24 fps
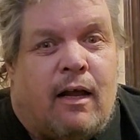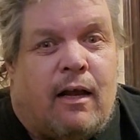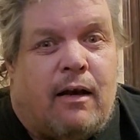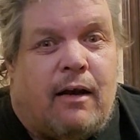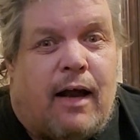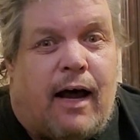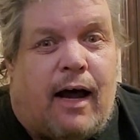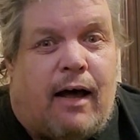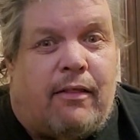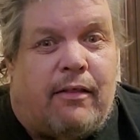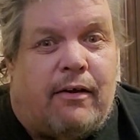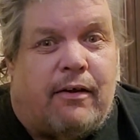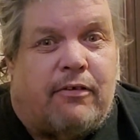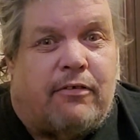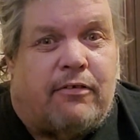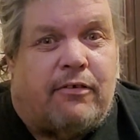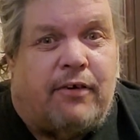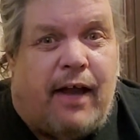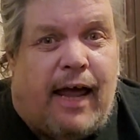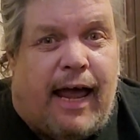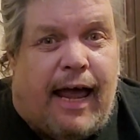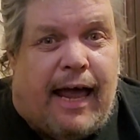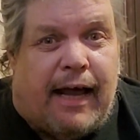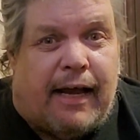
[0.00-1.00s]
Now this
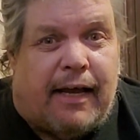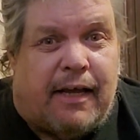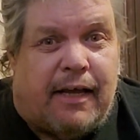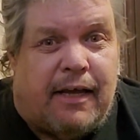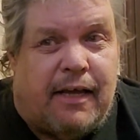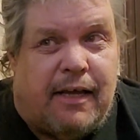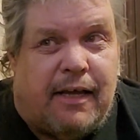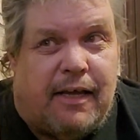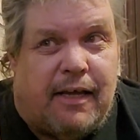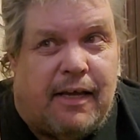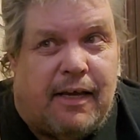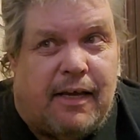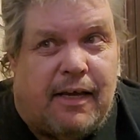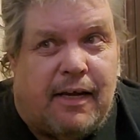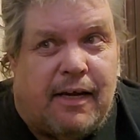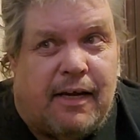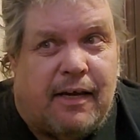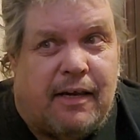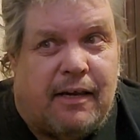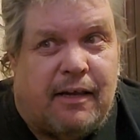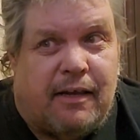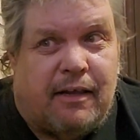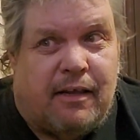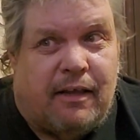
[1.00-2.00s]
neck
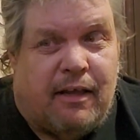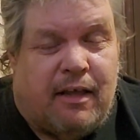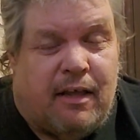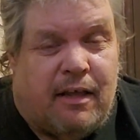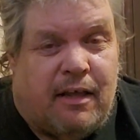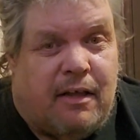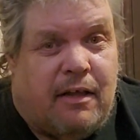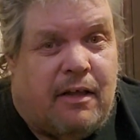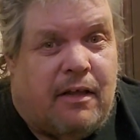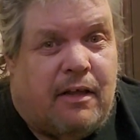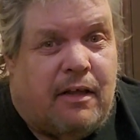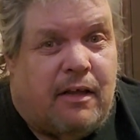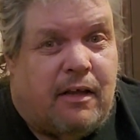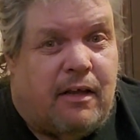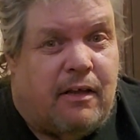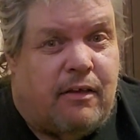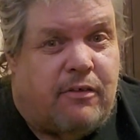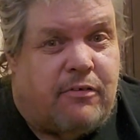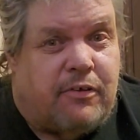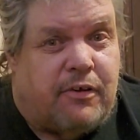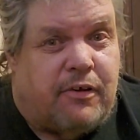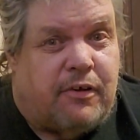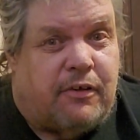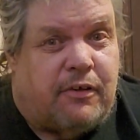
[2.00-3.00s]

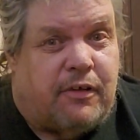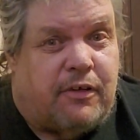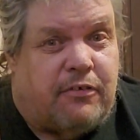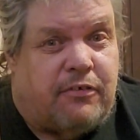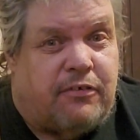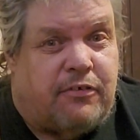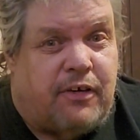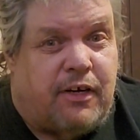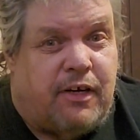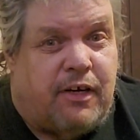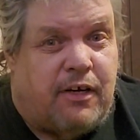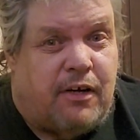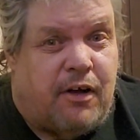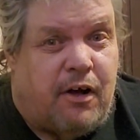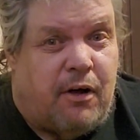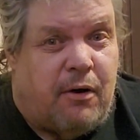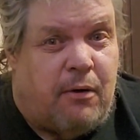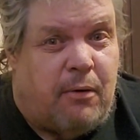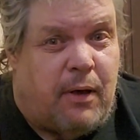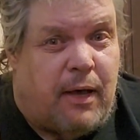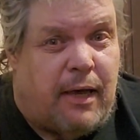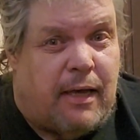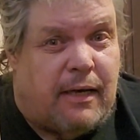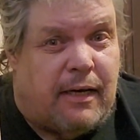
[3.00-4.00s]
is a
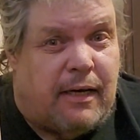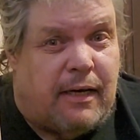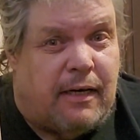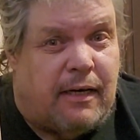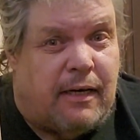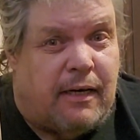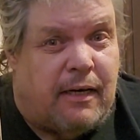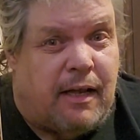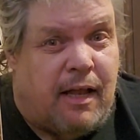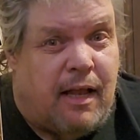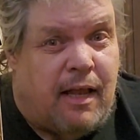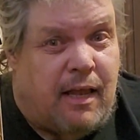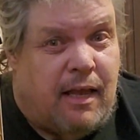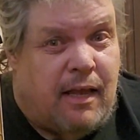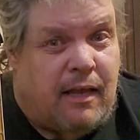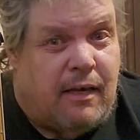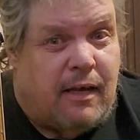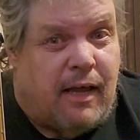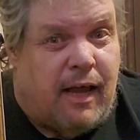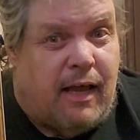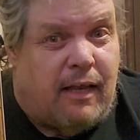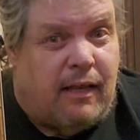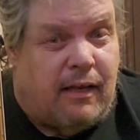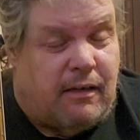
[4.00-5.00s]
Lucido,
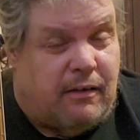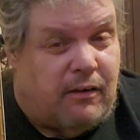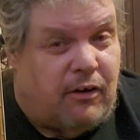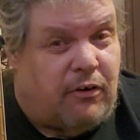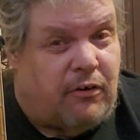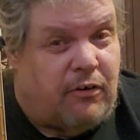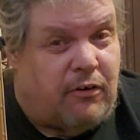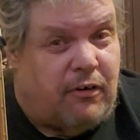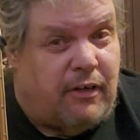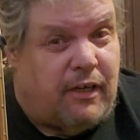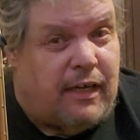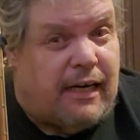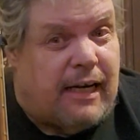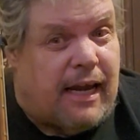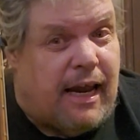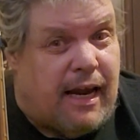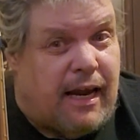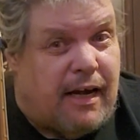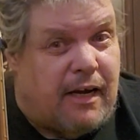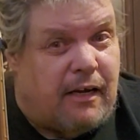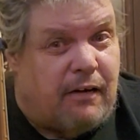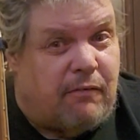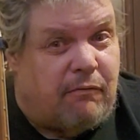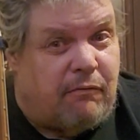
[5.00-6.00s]
not early
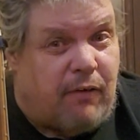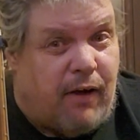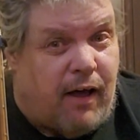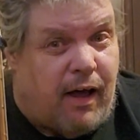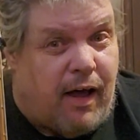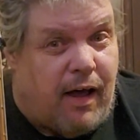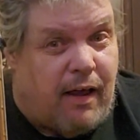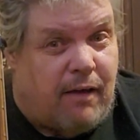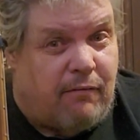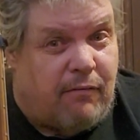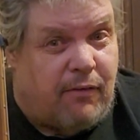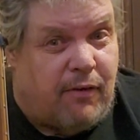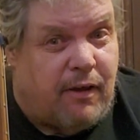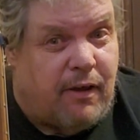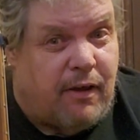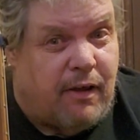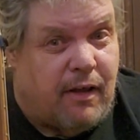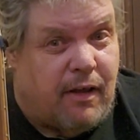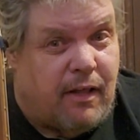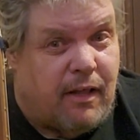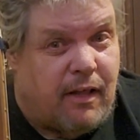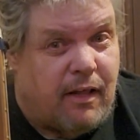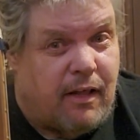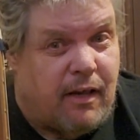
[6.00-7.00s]
85,
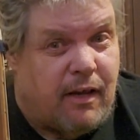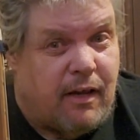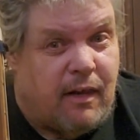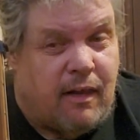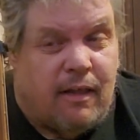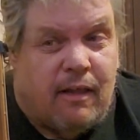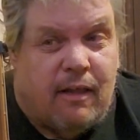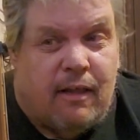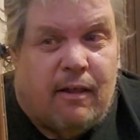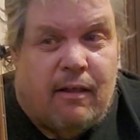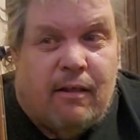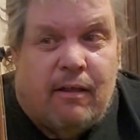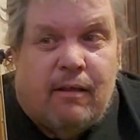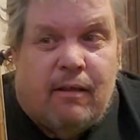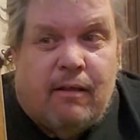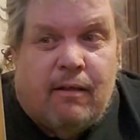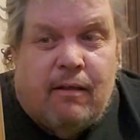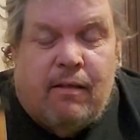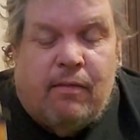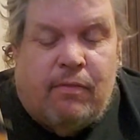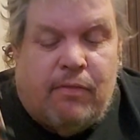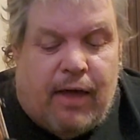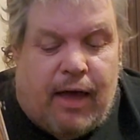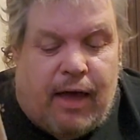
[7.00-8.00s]

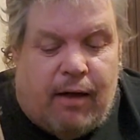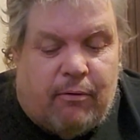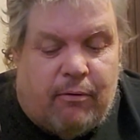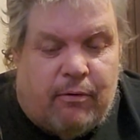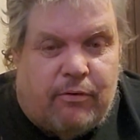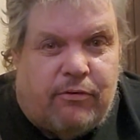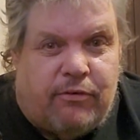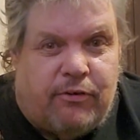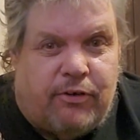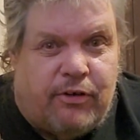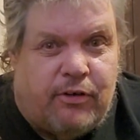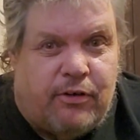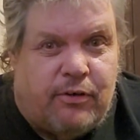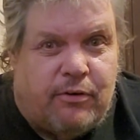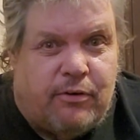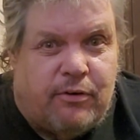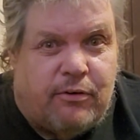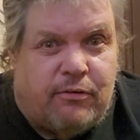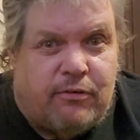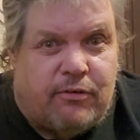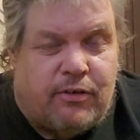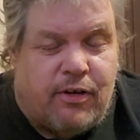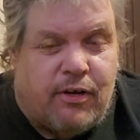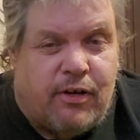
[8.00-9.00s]
that was
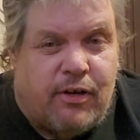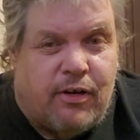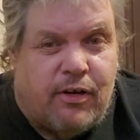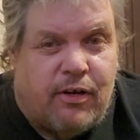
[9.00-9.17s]
used